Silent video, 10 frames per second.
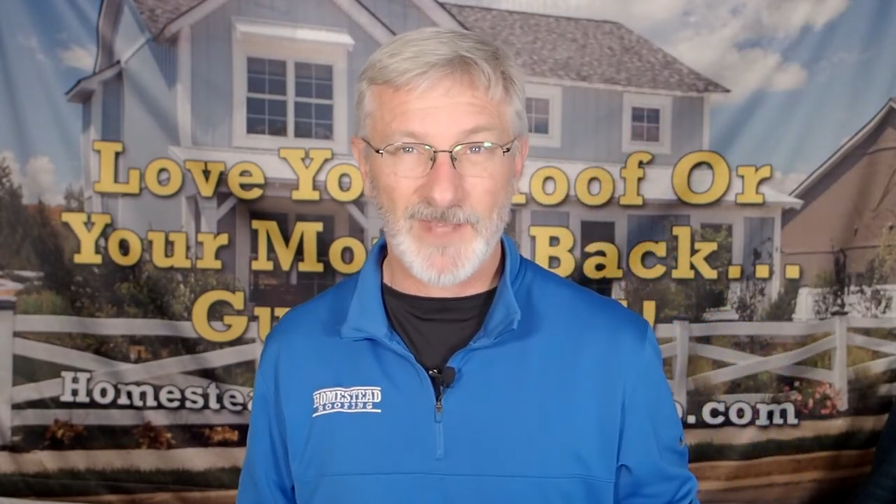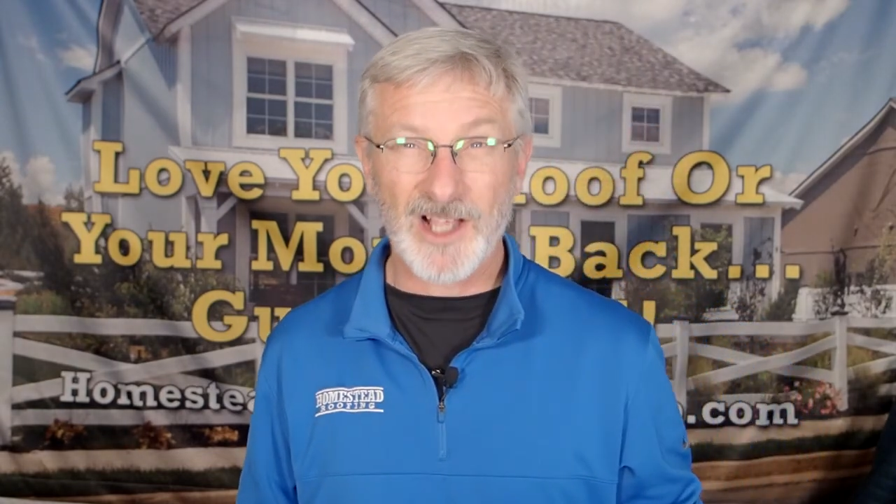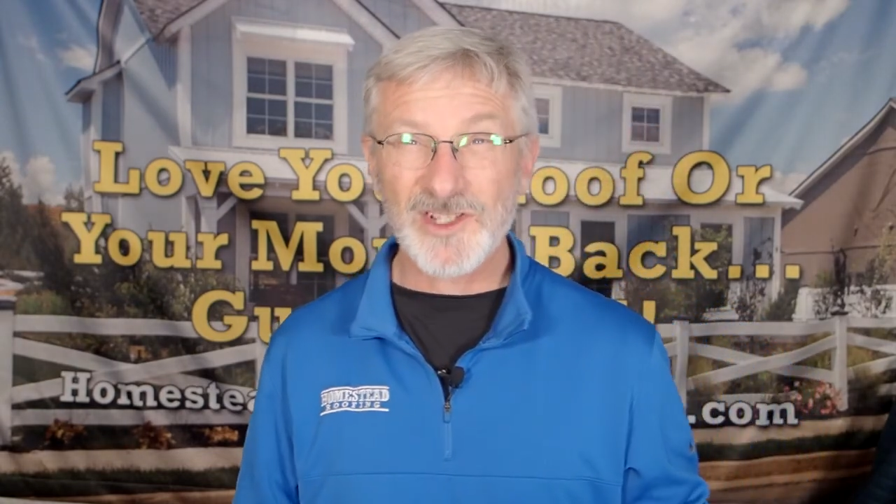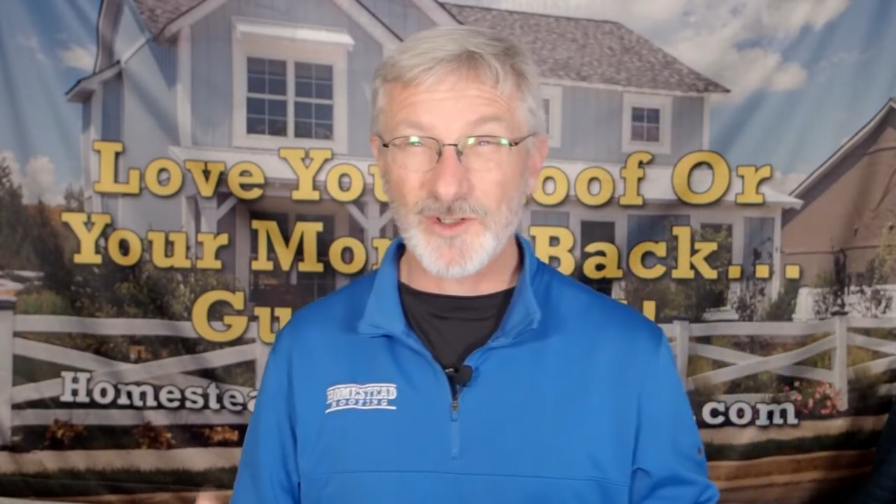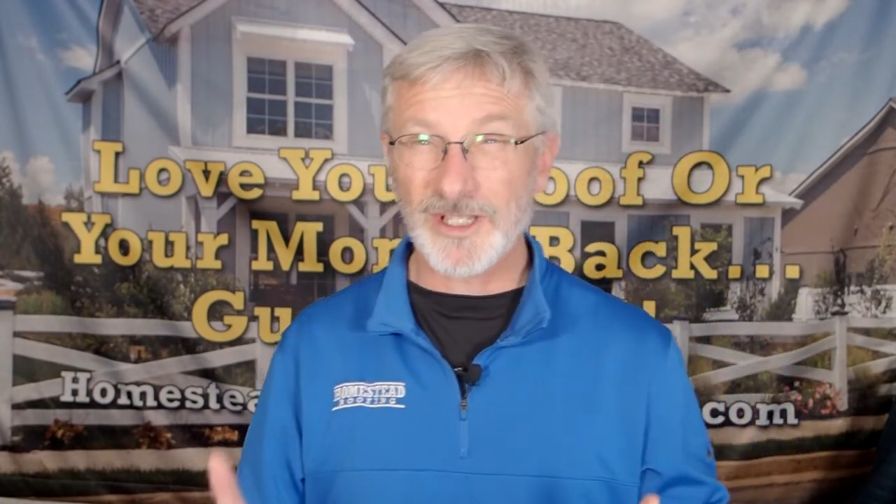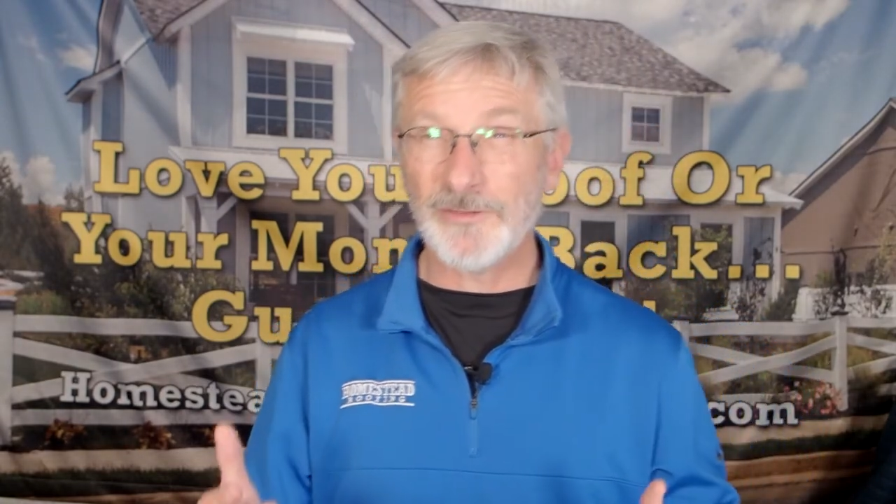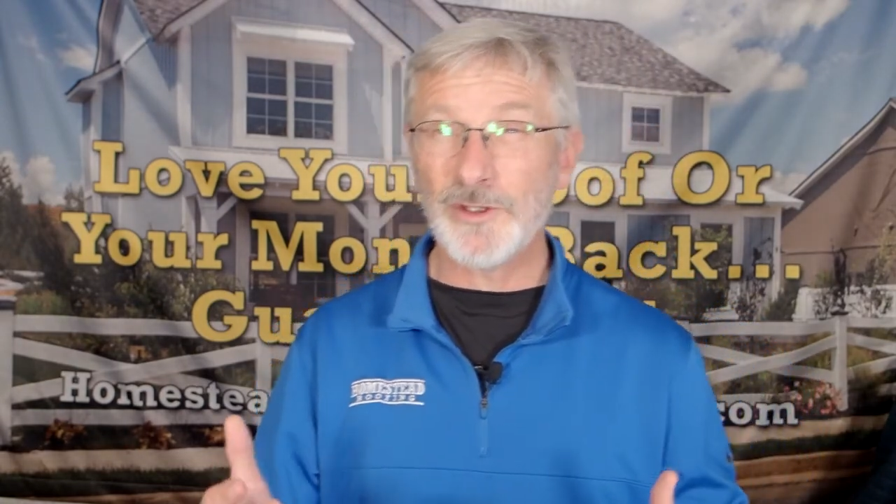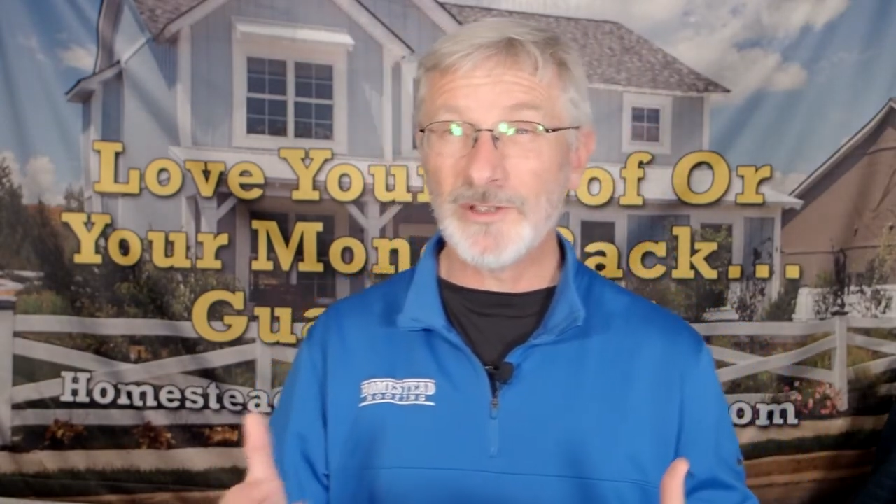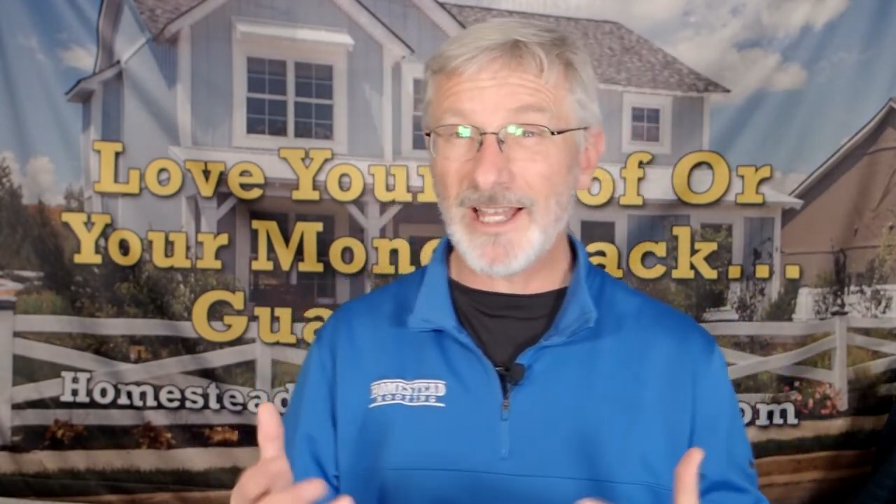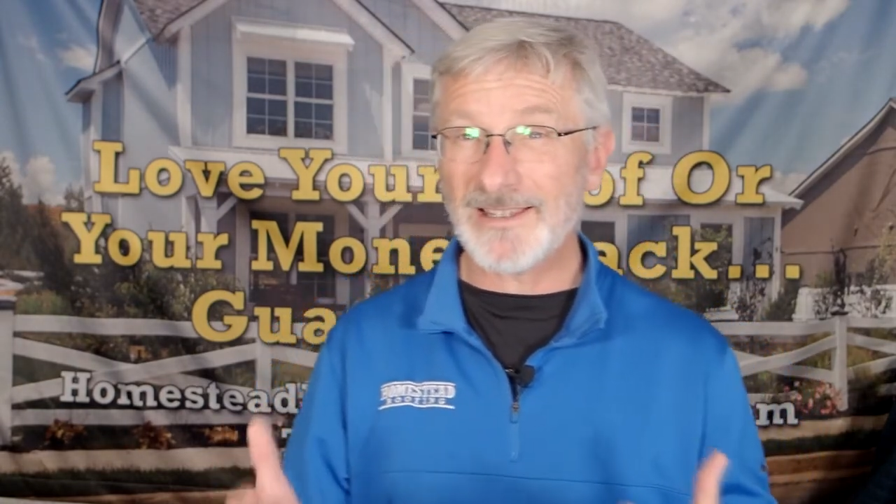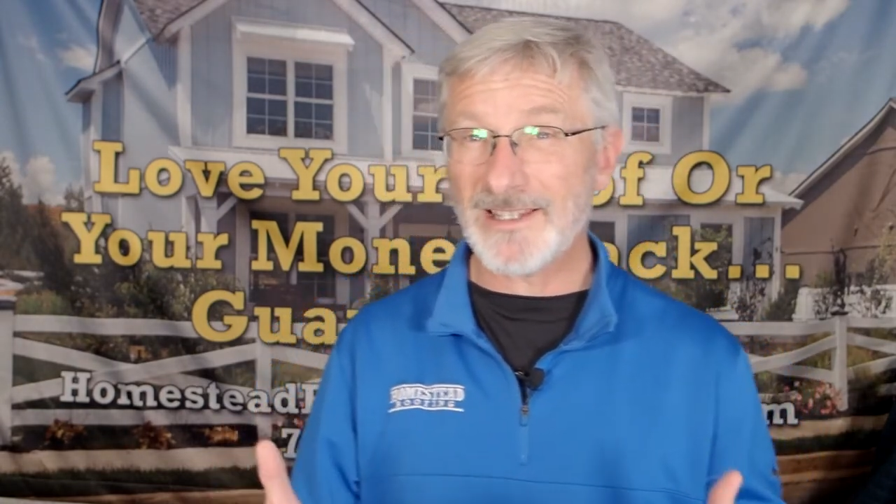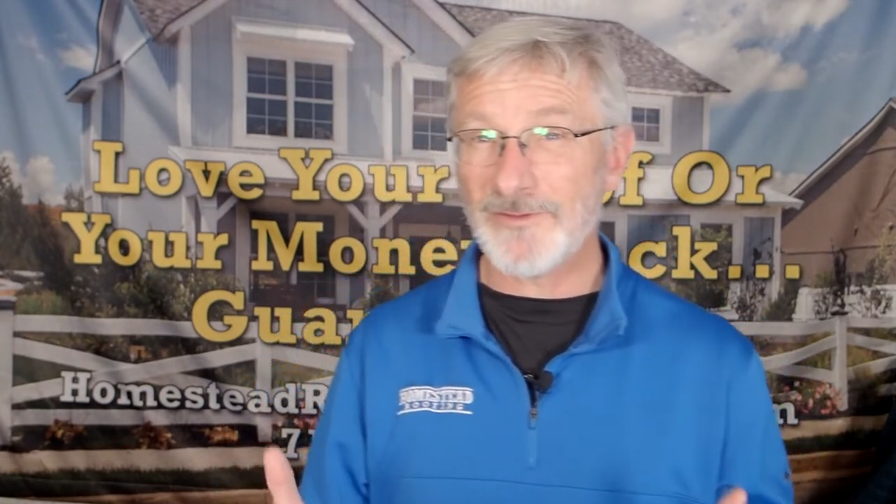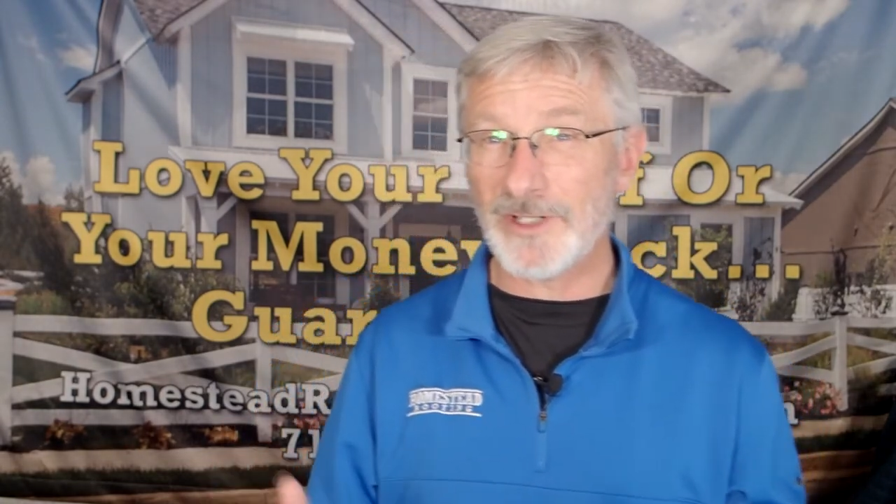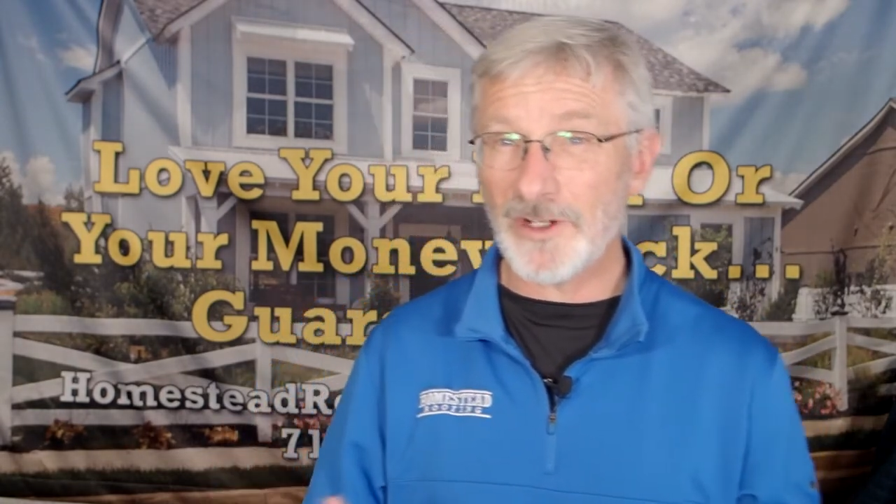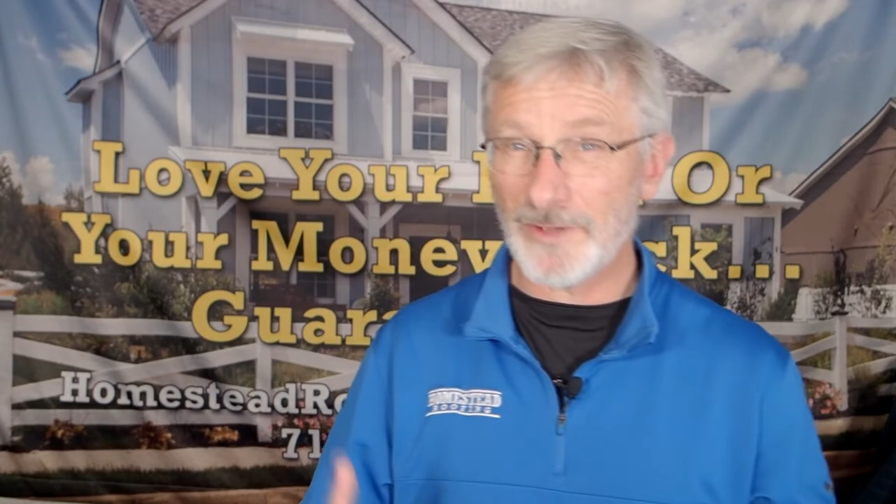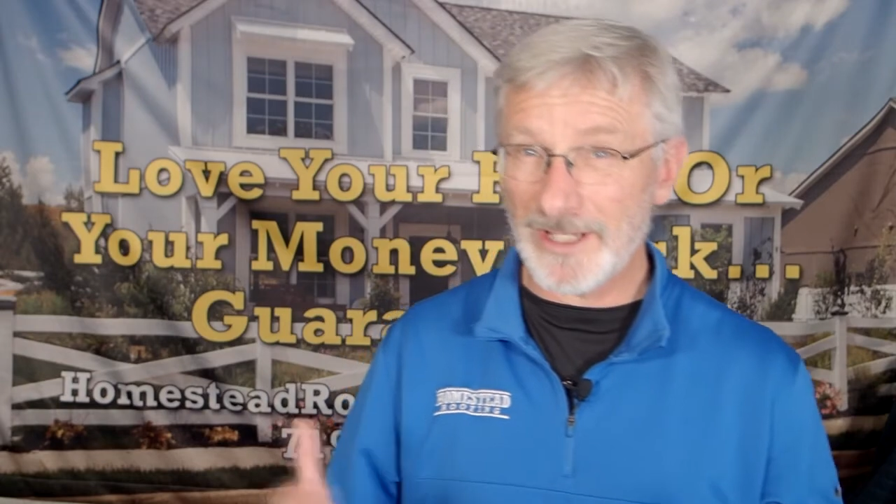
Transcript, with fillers: Also, if you like this video,